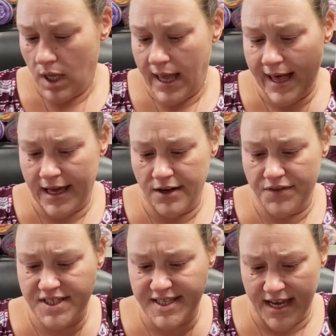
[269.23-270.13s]
out of the
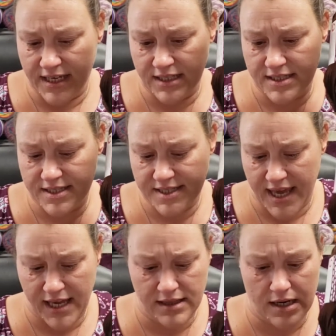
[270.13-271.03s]
second
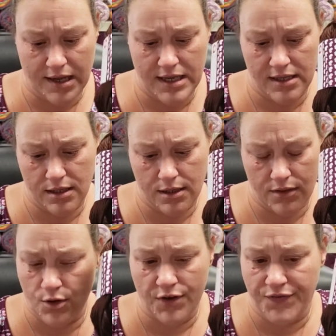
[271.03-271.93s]
skein
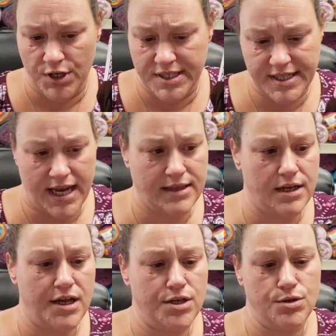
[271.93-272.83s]
or the first skein that I
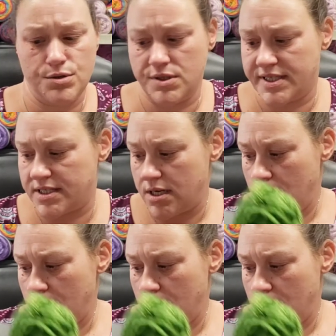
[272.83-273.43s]
used,